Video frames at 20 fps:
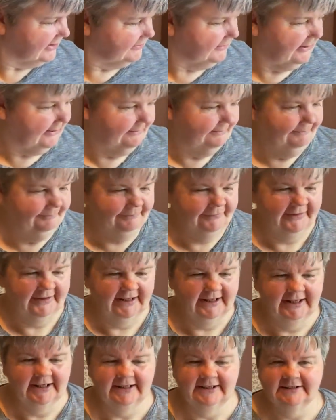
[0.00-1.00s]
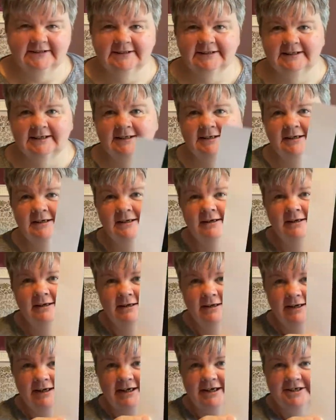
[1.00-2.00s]
one is
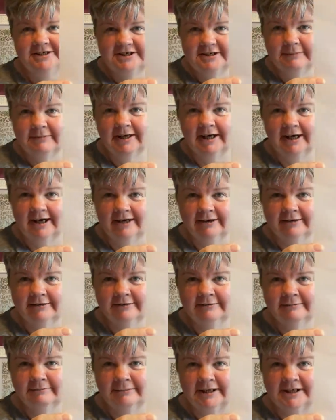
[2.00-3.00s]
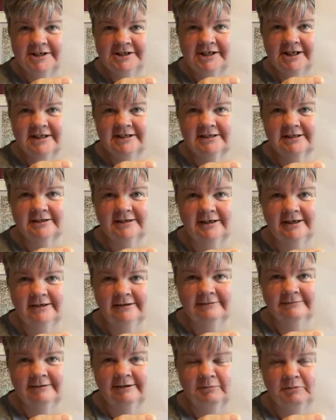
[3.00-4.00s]
Egypt Garden by
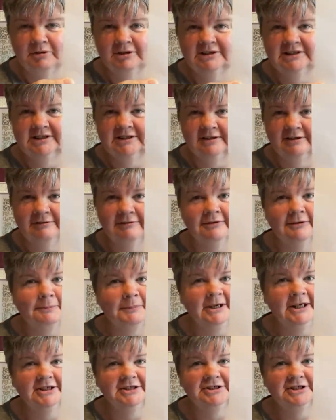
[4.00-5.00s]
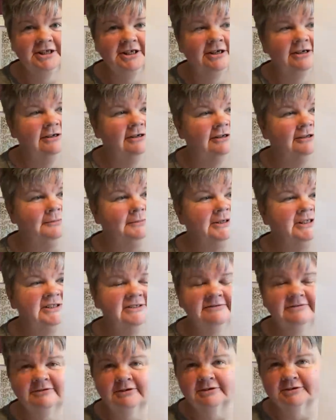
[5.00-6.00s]
Chatelaine. I printed off the picture on a piece
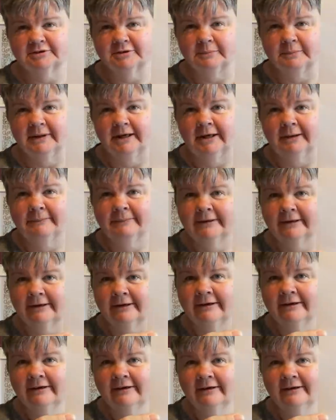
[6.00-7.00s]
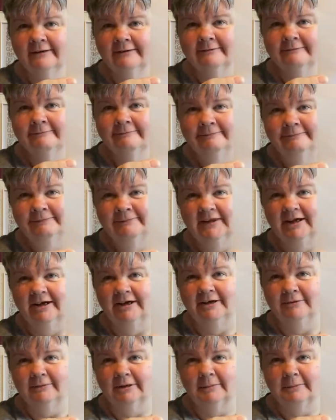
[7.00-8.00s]
of photo paper.
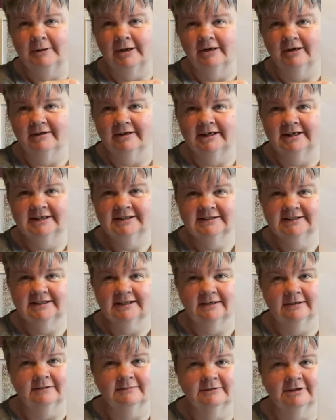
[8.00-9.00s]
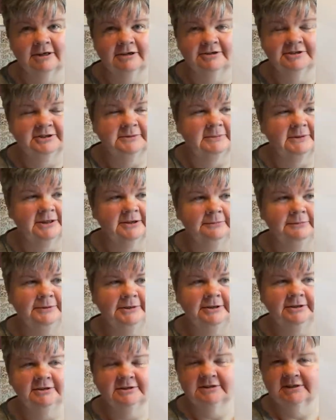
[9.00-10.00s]
I bought this, came to my
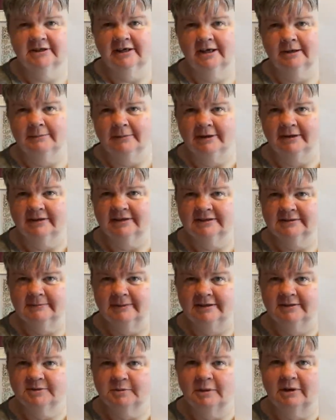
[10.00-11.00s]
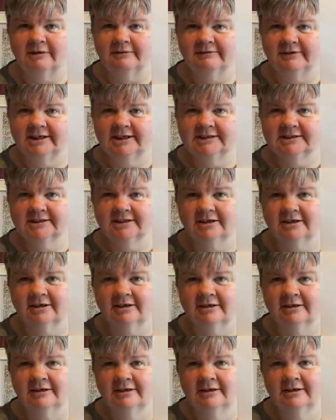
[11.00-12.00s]
computer, I bought this about 12 years
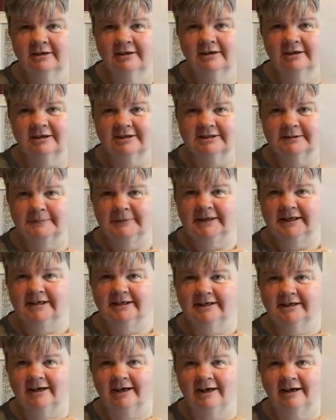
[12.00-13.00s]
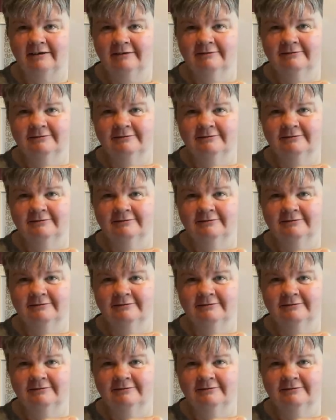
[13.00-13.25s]
ago as a PDF,